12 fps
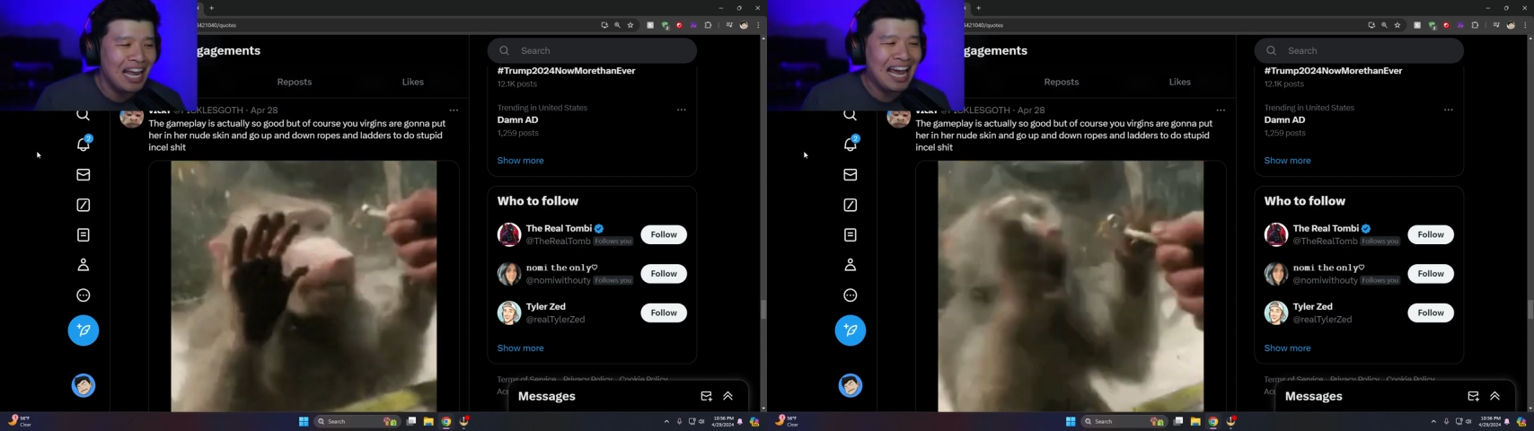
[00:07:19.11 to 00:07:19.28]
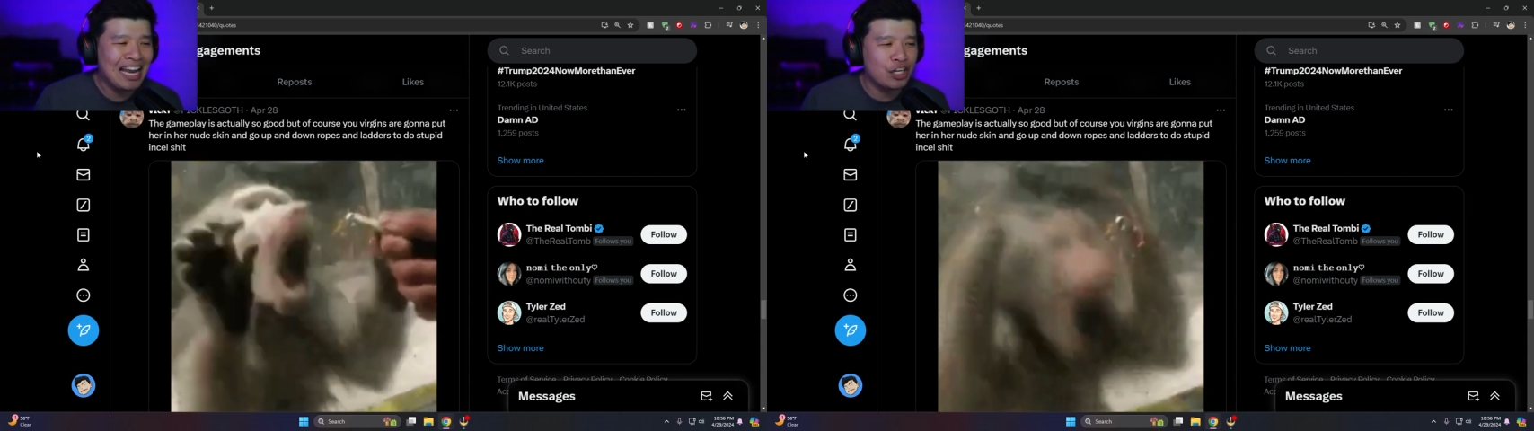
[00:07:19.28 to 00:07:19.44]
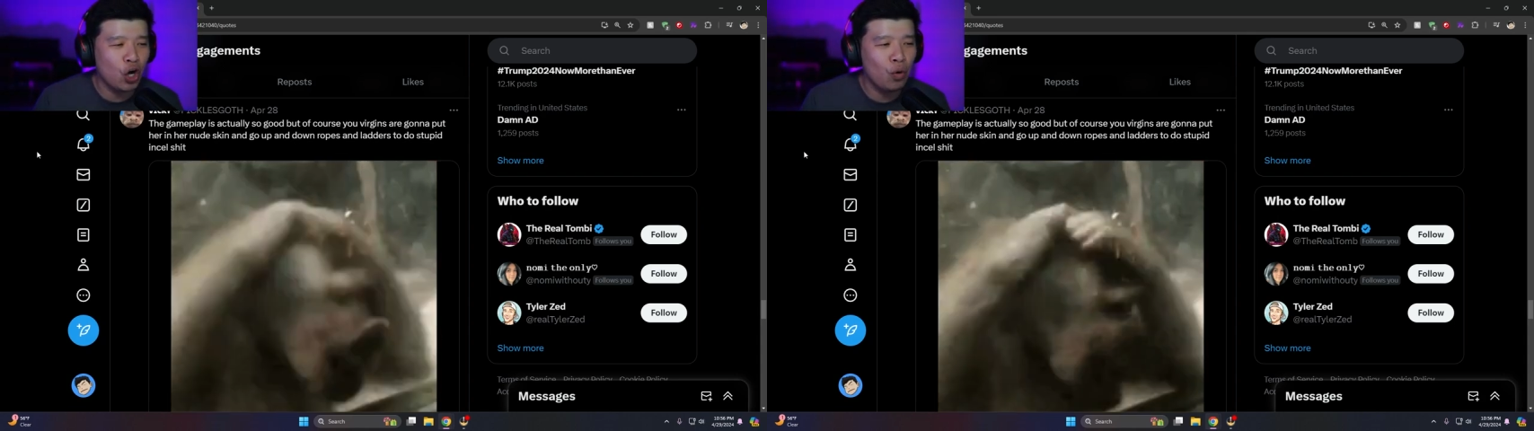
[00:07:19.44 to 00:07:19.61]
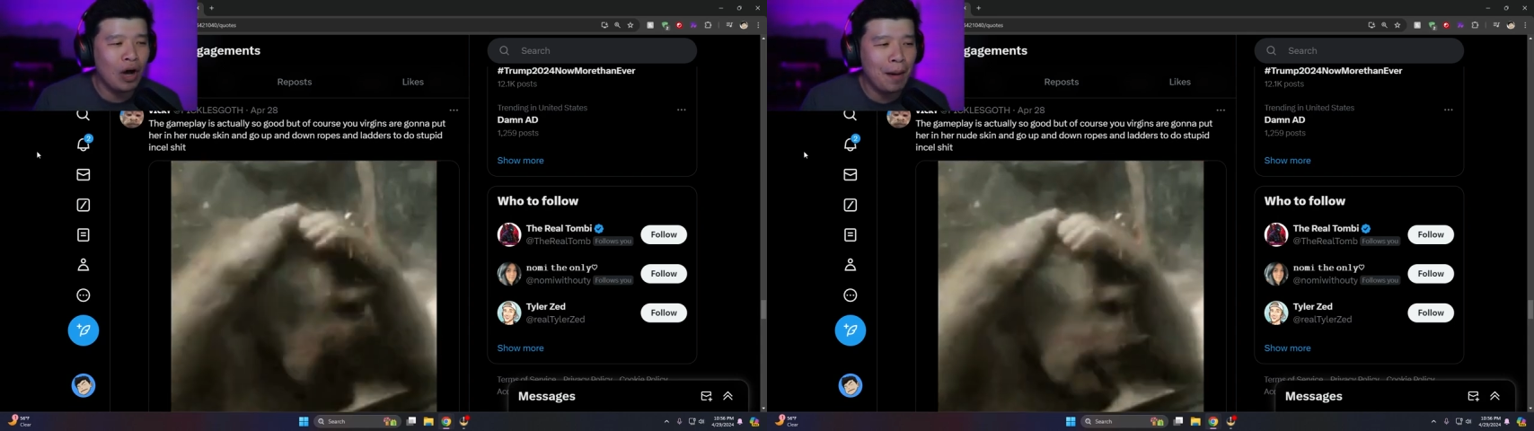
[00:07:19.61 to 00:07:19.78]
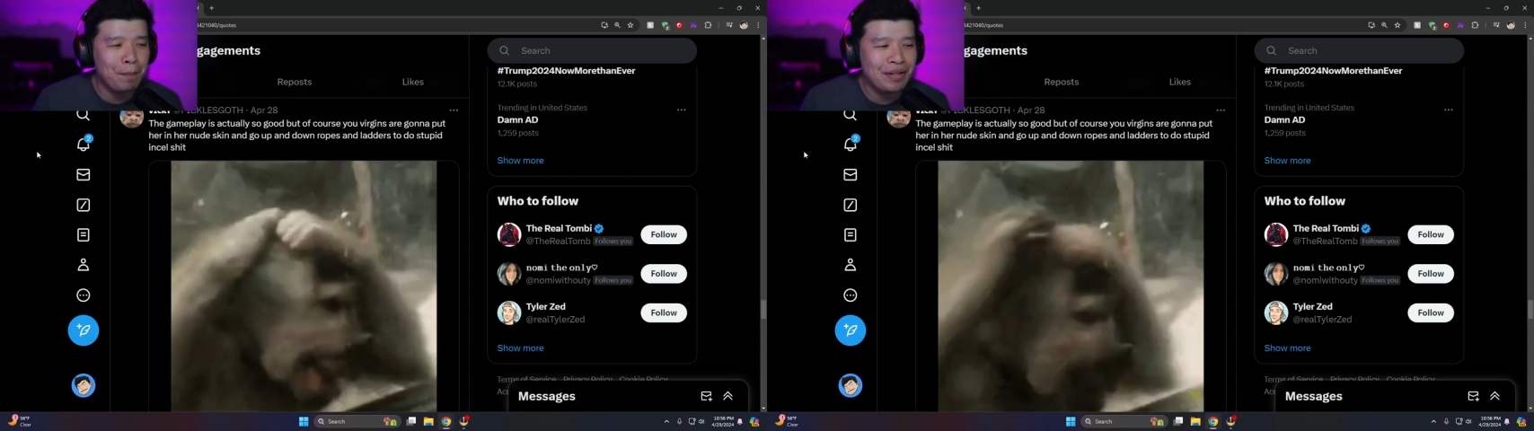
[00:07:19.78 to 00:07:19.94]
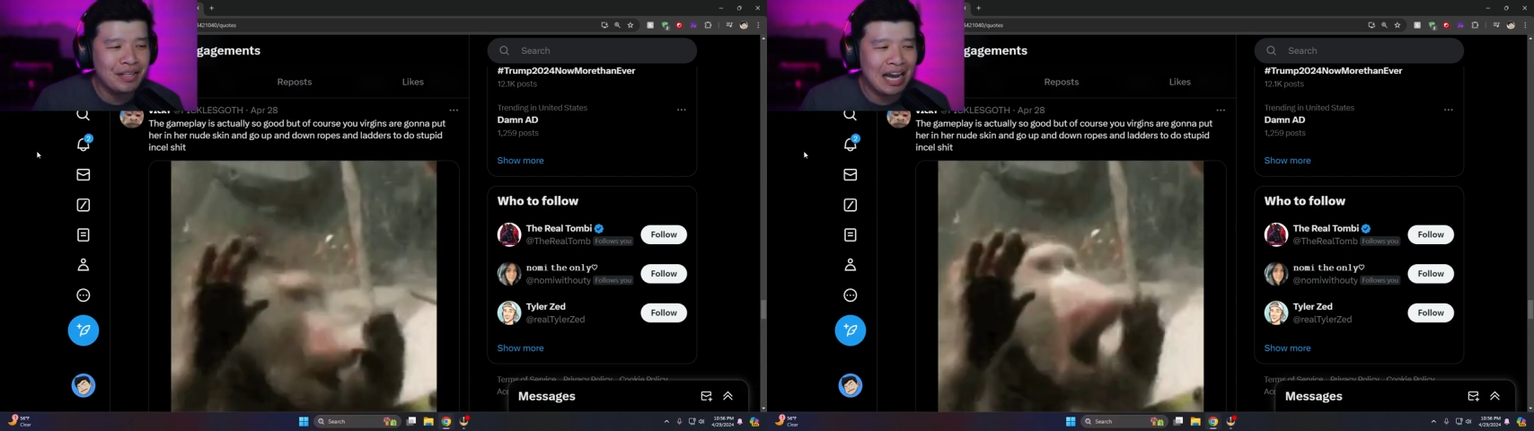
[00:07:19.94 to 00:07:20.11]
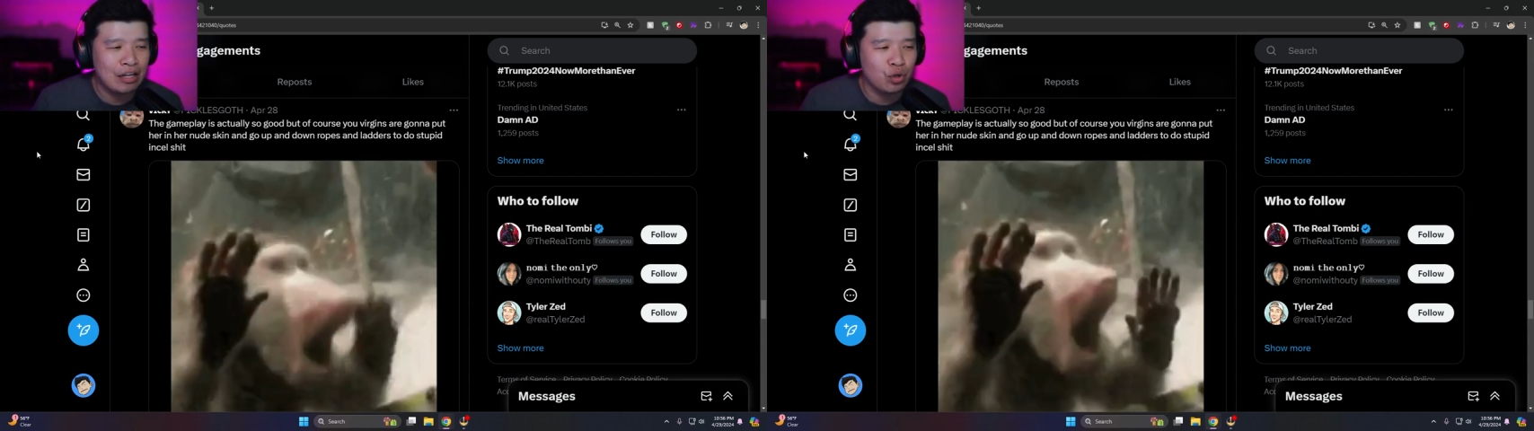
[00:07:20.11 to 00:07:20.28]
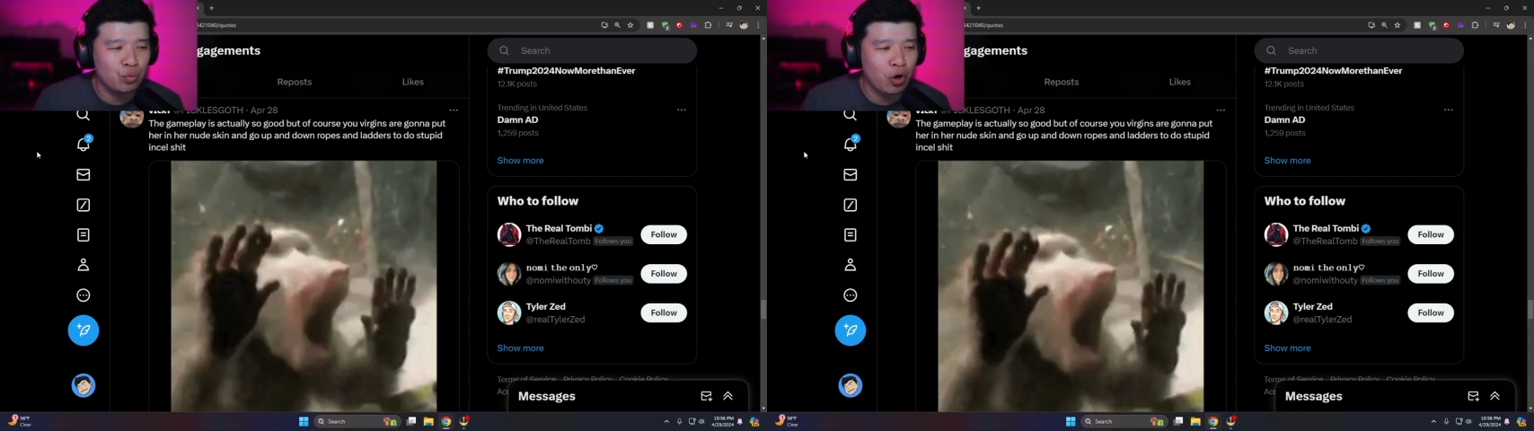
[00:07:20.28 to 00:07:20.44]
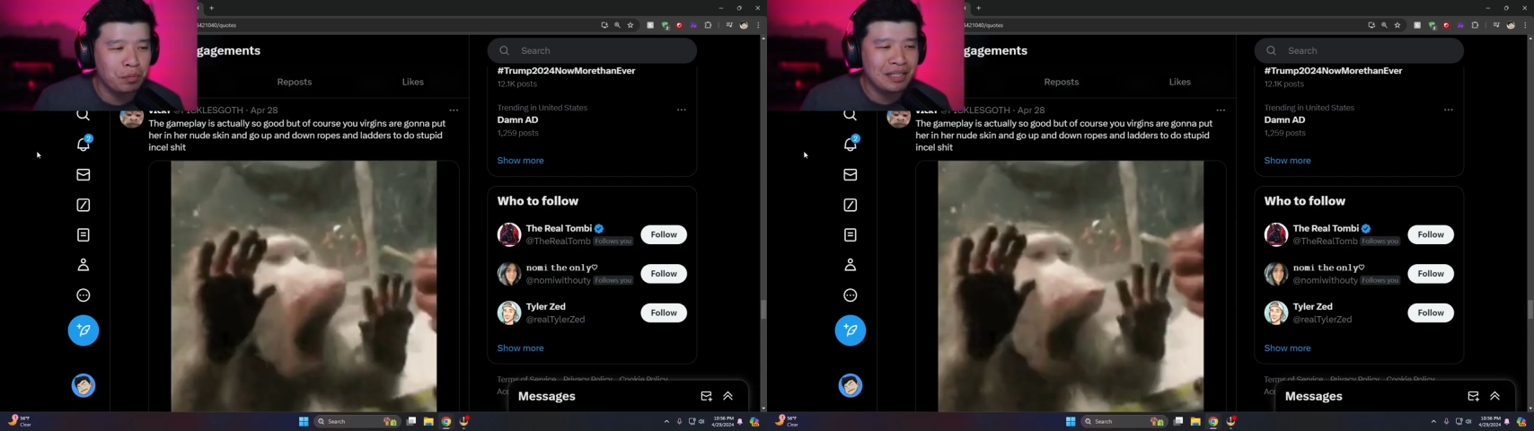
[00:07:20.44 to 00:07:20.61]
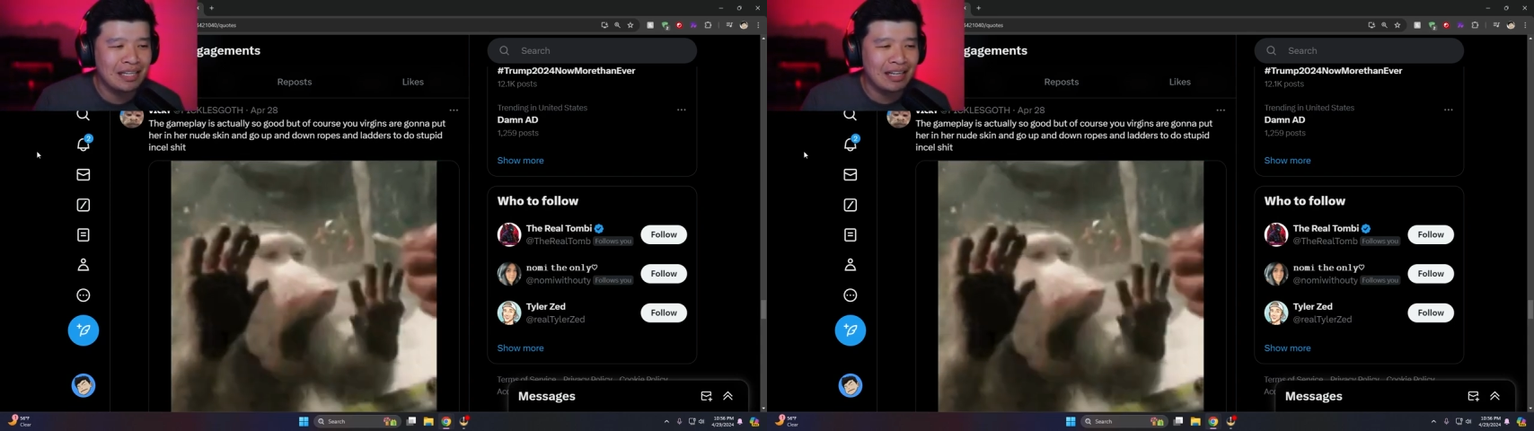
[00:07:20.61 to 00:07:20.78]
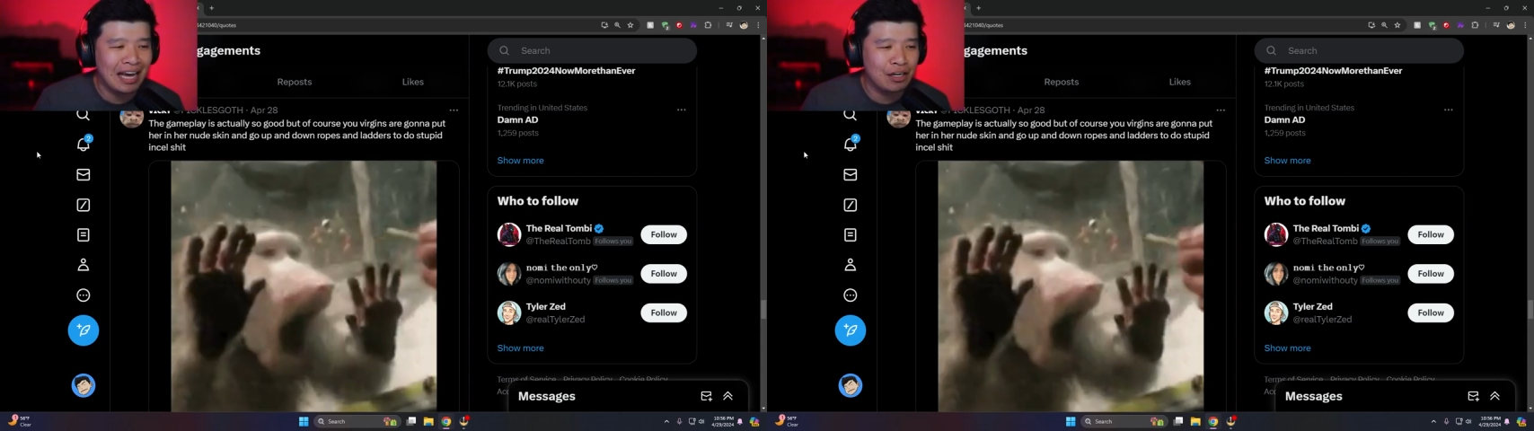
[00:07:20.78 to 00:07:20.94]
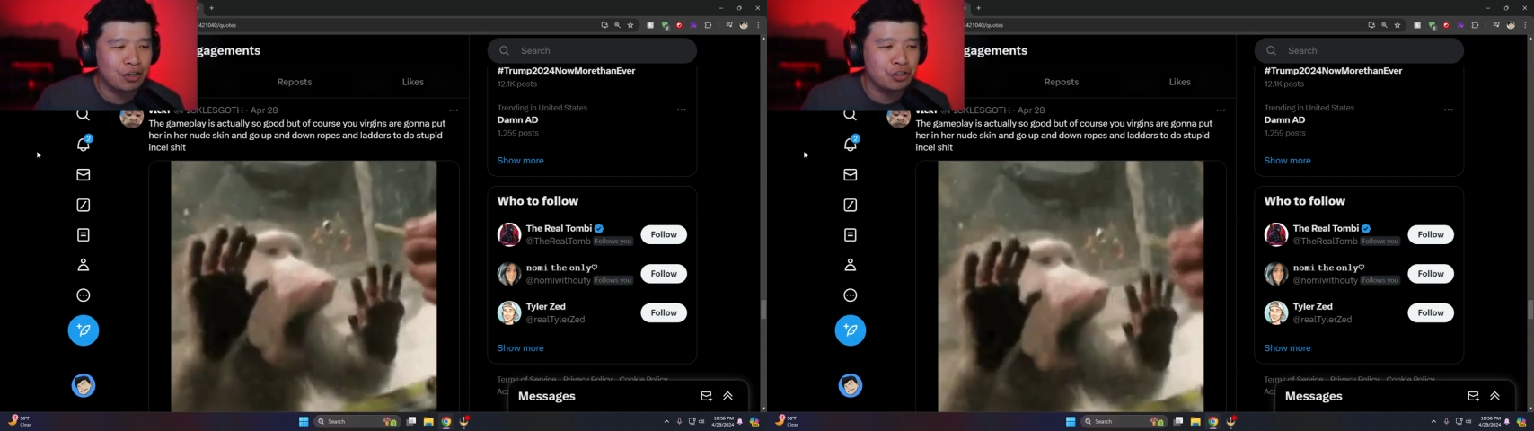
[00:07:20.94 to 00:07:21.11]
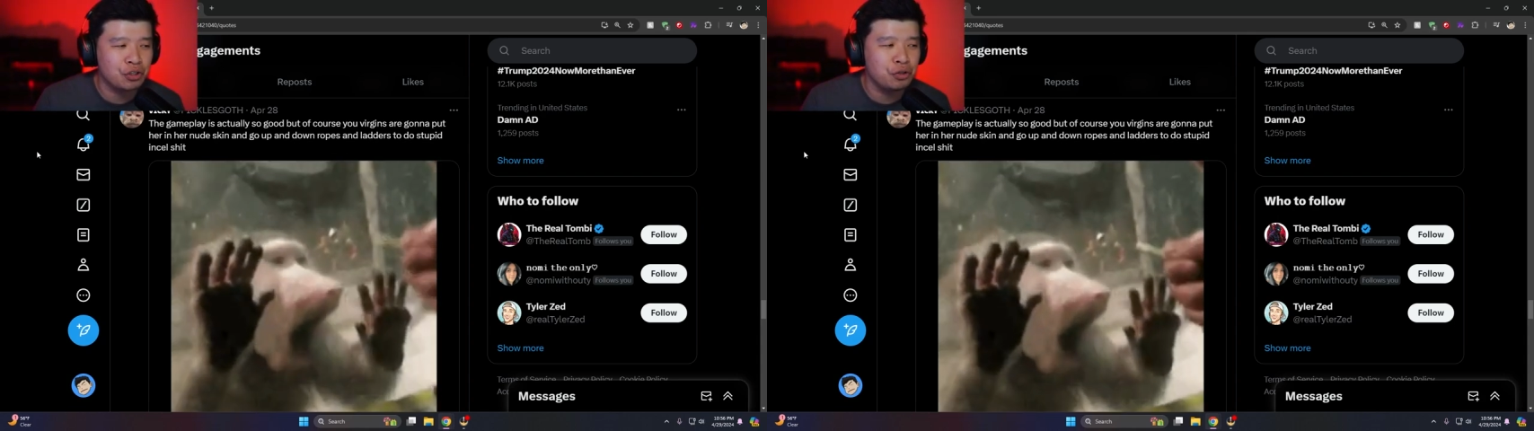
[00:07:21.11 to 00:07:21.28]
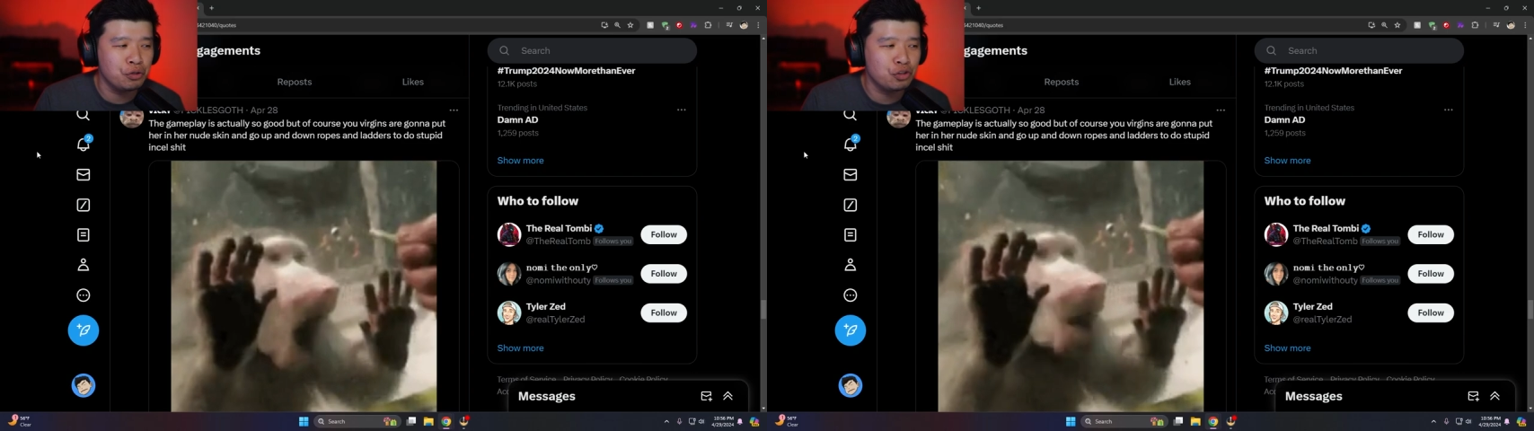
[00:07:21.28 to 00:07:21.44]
and go up and down the ropes and ladders to do